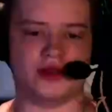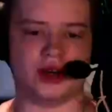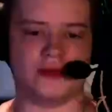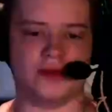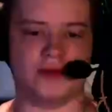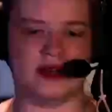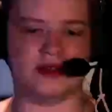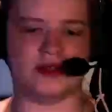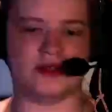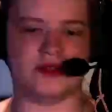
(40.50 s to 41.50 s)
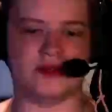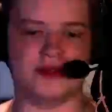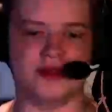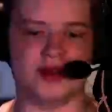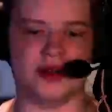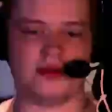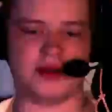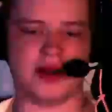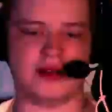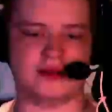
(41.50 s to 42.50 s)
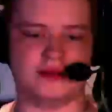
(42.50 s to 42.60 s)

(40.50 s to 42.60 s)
yeah! Try my best. Oh God.